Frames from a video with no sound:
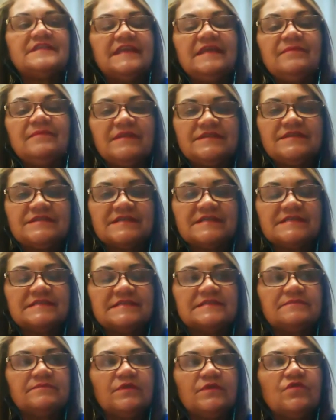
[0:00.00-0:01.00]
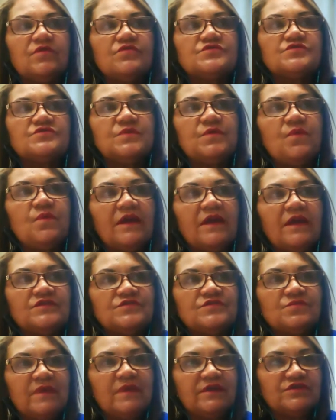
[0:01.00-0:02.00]
images because we want
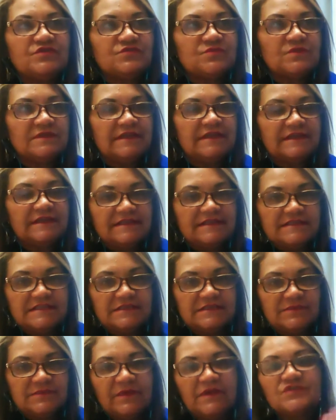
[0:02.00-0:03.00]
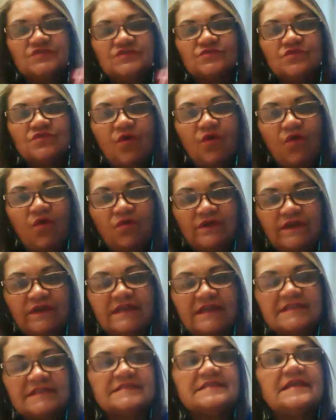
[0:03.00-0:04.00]
to make sure that it speaks to the
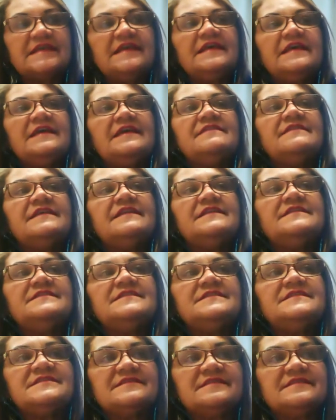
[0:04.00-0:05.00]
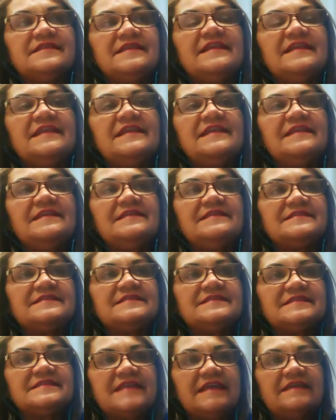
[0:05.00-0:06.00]
audience, that it is really
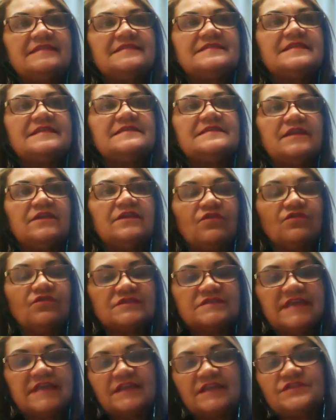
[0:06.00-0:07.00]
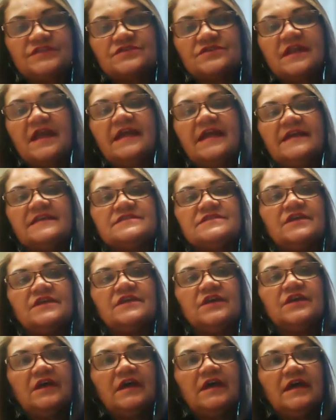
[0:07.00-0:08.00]
centered and contextualized.
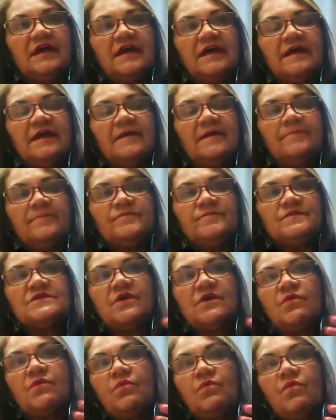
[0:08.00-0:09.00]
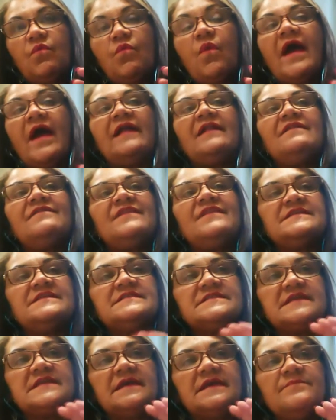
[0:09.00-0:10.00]
So while there
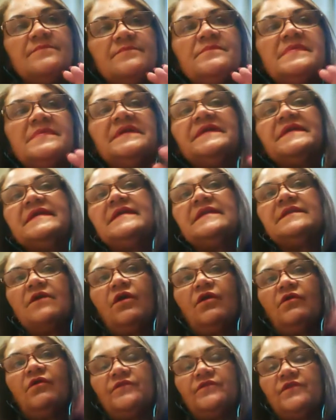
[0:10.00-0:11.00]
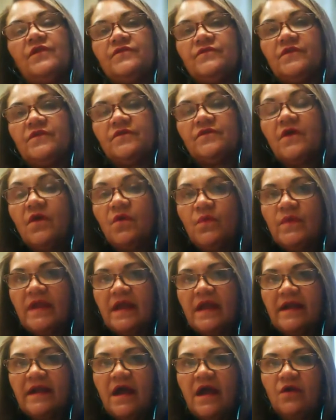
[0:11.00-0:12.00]
is a myriad of
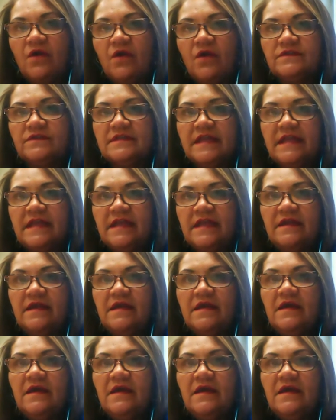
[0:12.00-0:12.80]
OER out there,